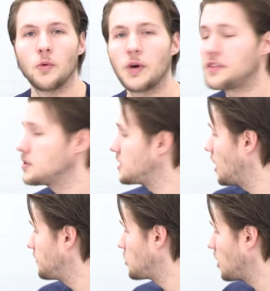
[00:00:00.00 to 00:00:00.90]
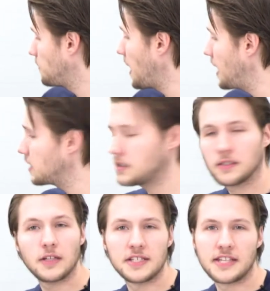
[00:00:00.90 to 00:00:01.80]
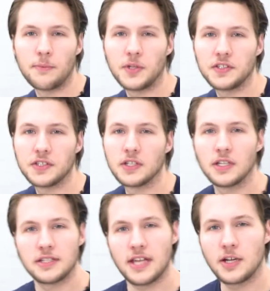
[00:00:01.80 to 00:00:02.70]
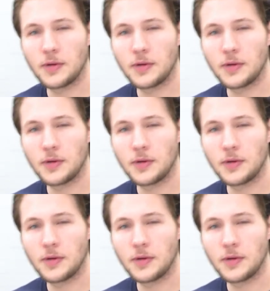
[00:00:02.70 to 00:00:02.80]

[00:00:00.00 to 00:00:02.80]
With your Tuff Truck Bag assembled, take